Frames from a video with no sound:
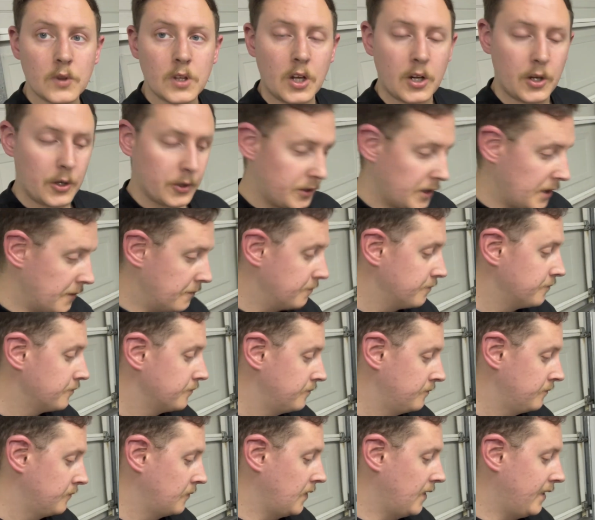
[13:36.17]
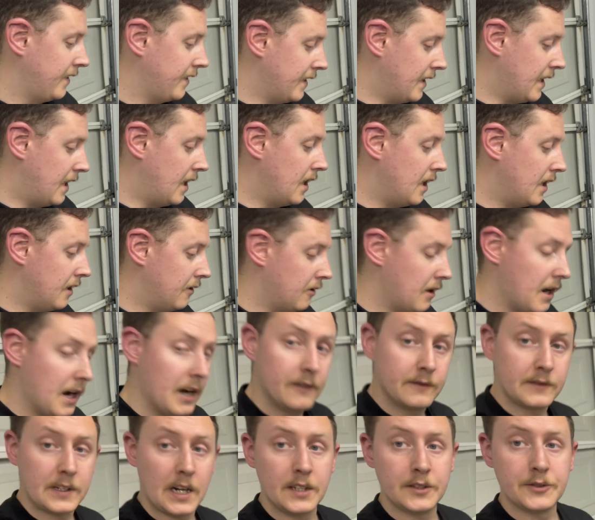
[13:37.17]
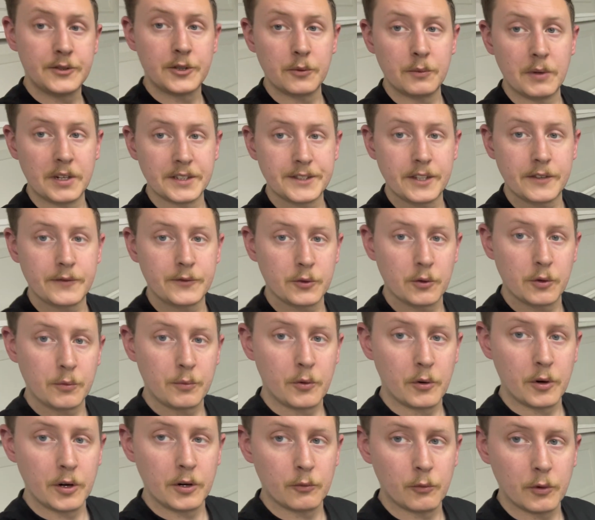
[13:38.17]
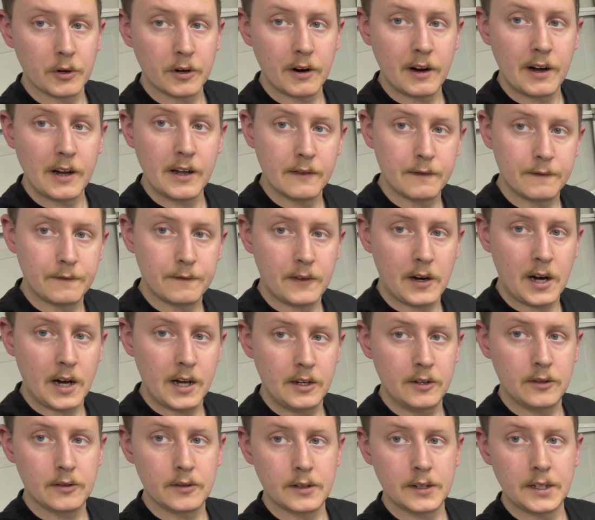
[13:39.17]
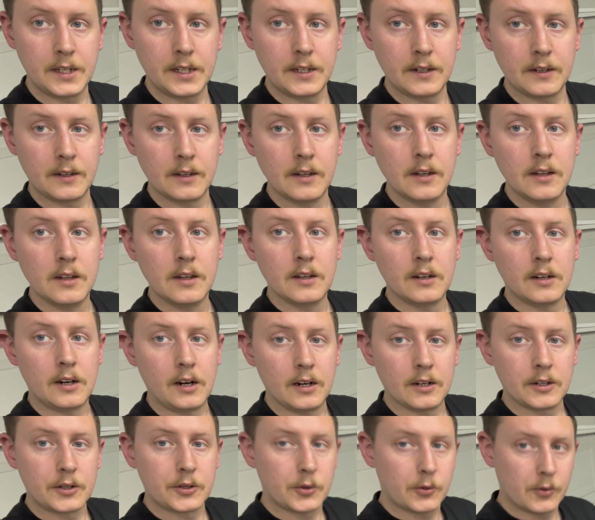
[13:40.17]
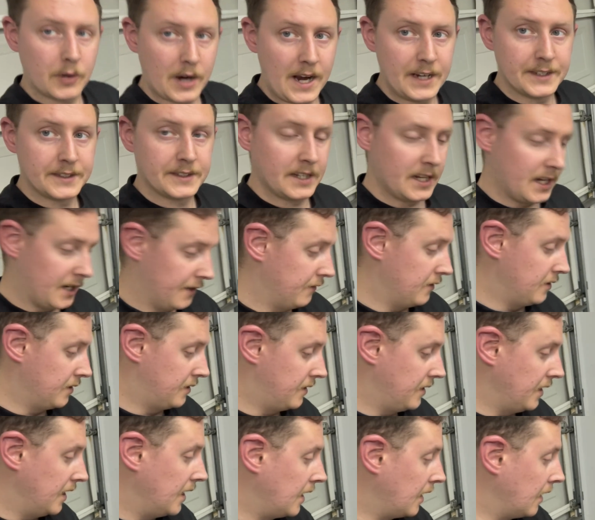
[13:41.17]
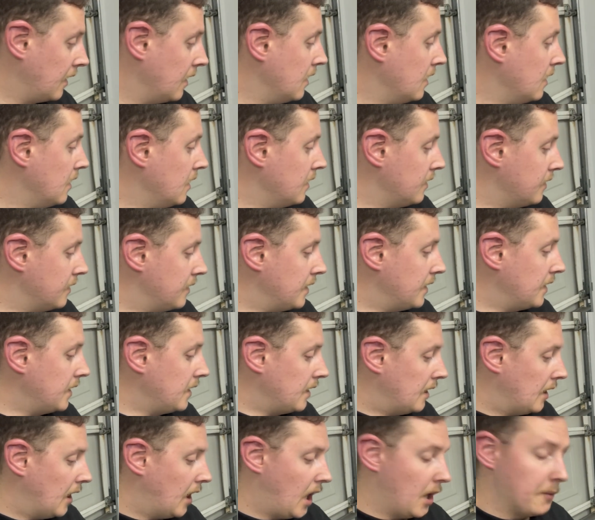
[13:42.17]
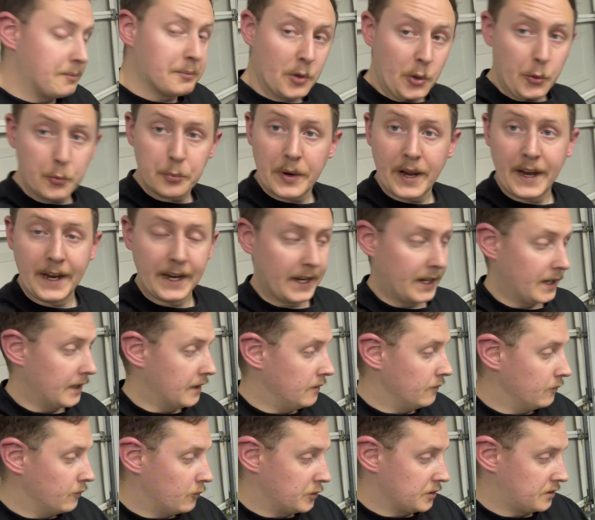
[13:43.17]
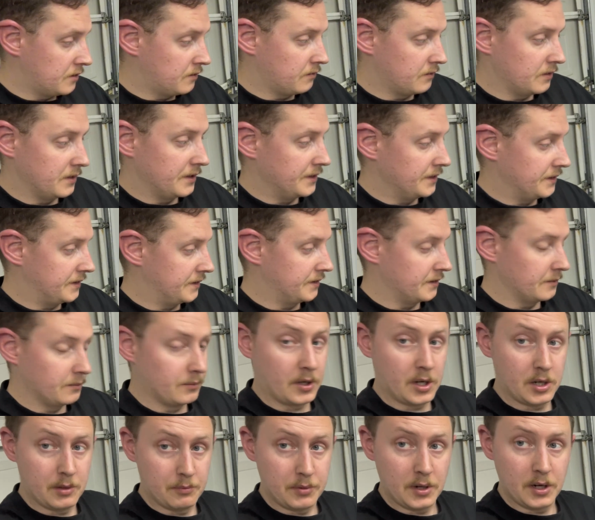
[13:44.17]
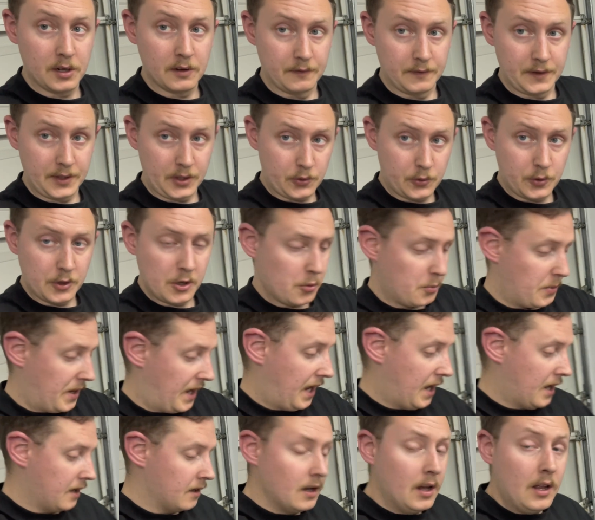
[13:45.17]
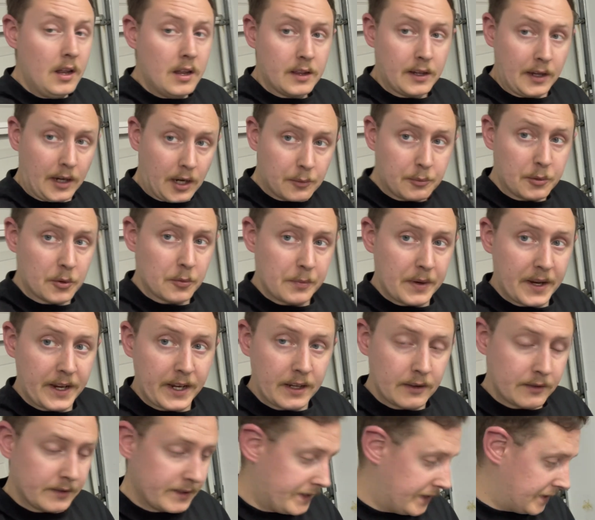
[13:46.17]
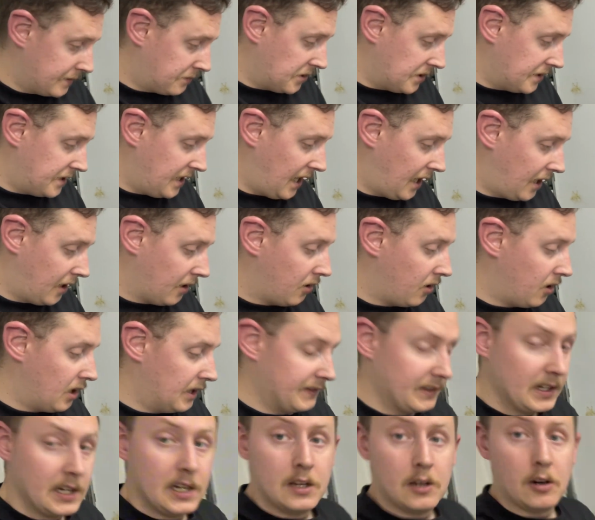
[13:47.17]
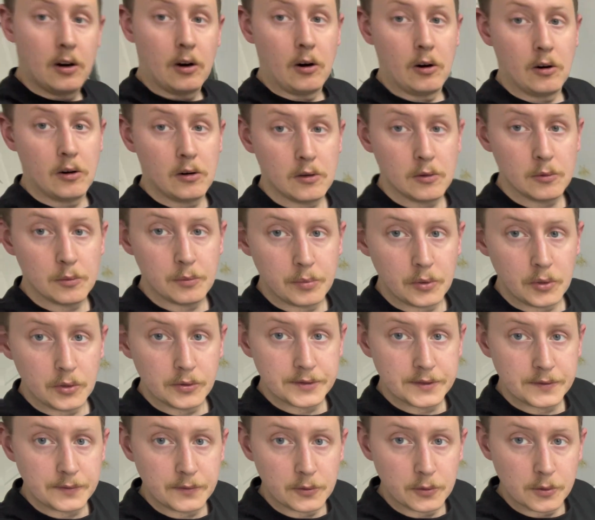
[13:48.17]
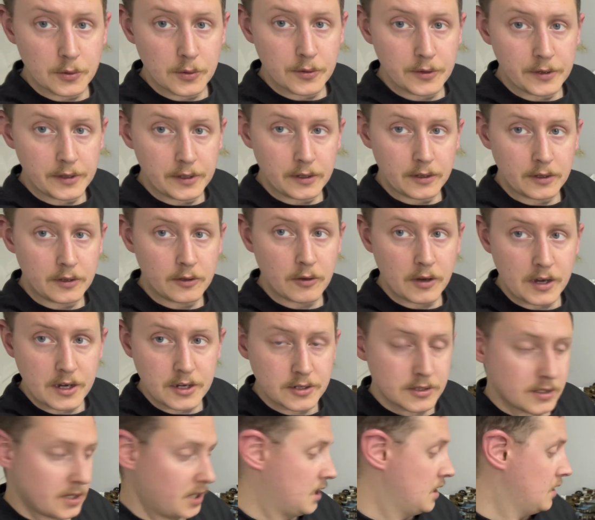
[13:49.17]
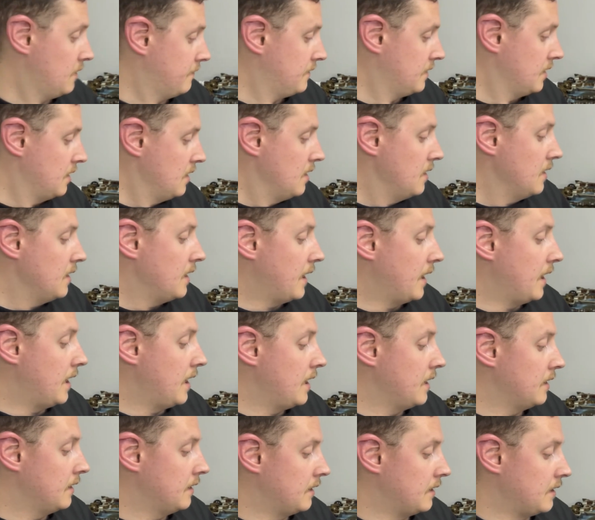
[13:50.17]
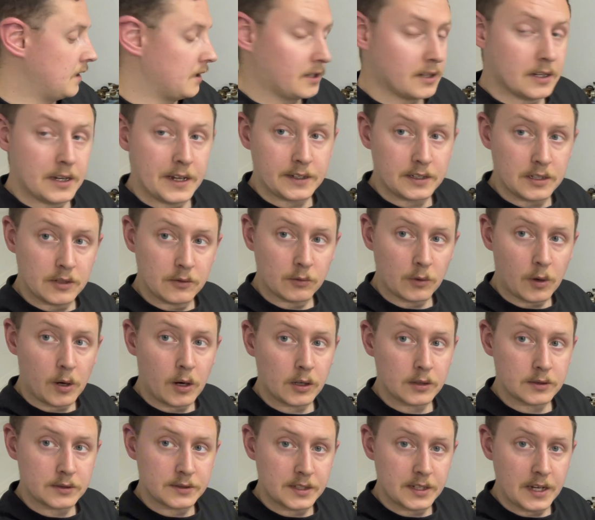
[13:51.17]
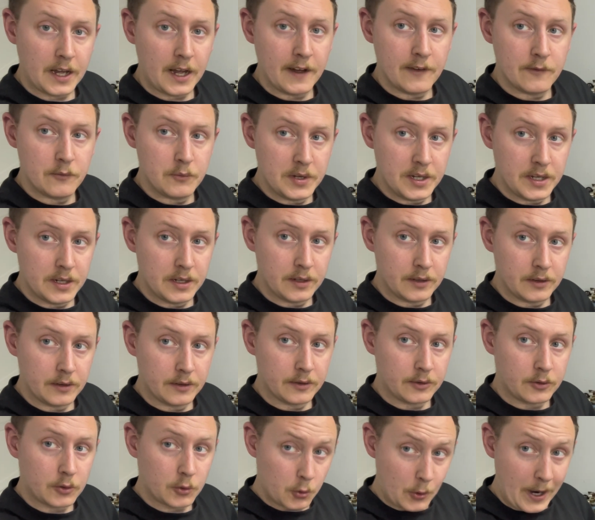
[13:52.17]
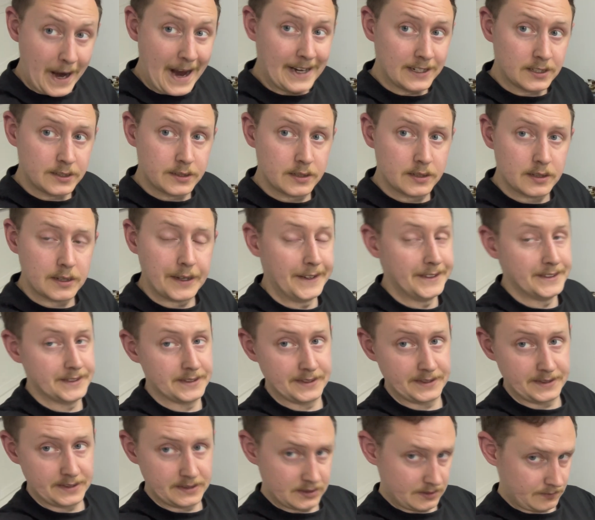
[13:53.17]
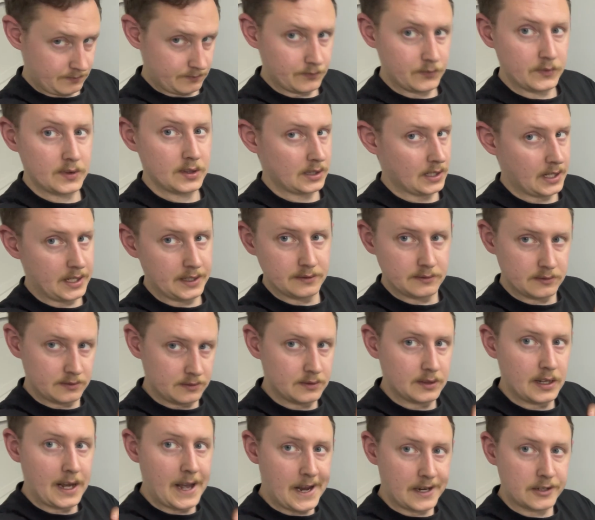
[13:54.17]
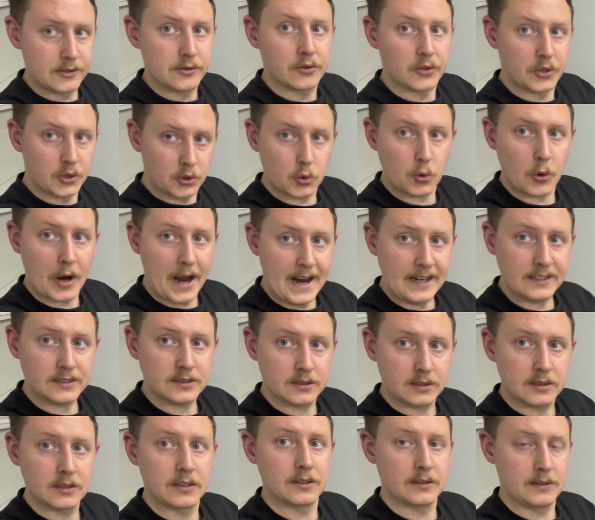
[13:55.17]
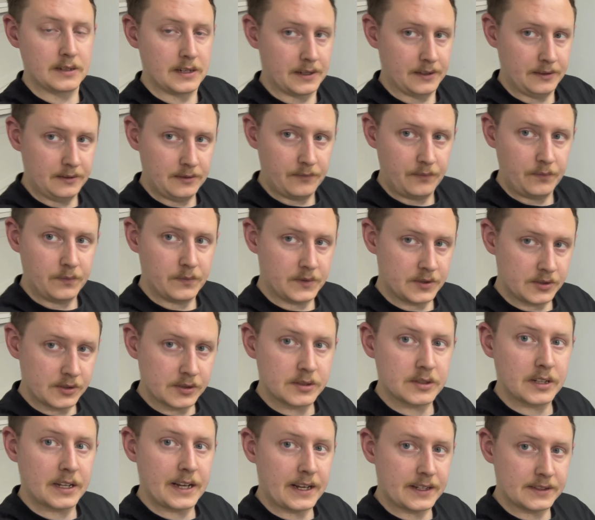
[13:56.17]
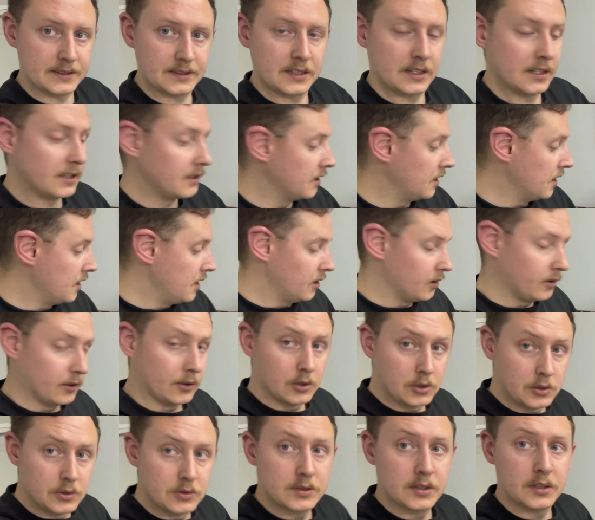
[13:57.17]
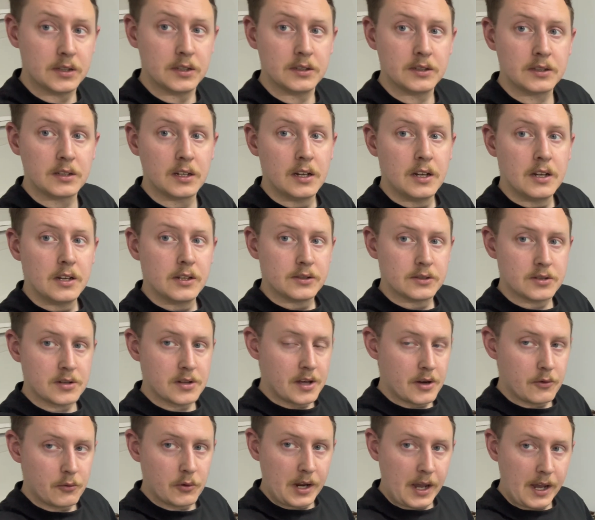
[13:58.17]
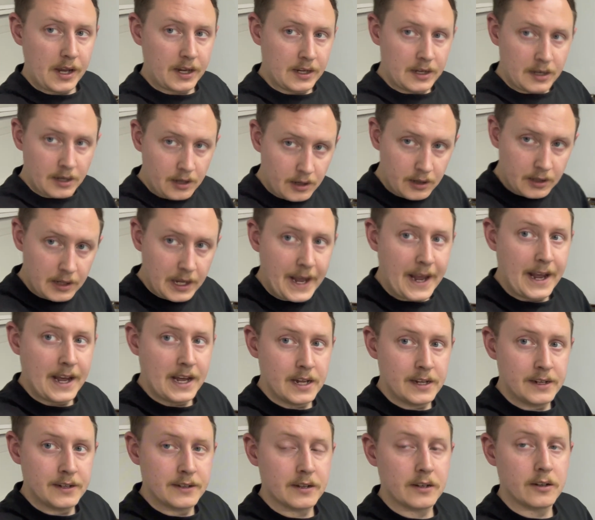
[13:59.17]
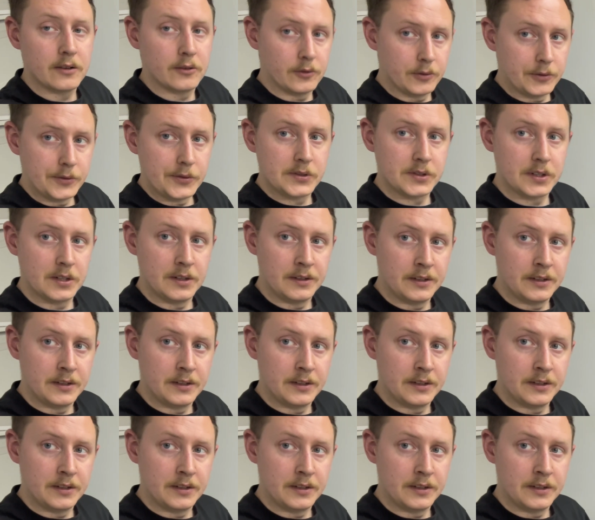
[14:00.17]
Okay, now I've gotten to myself to a point where I have finally cracked everything. The upper pan, which was above the oil pan, the upper pan has been taken off. All bolts for the crankshaft and the connecting rods have been cracked, as not actually cracked, not just as in loosened, so that way I can hand loosen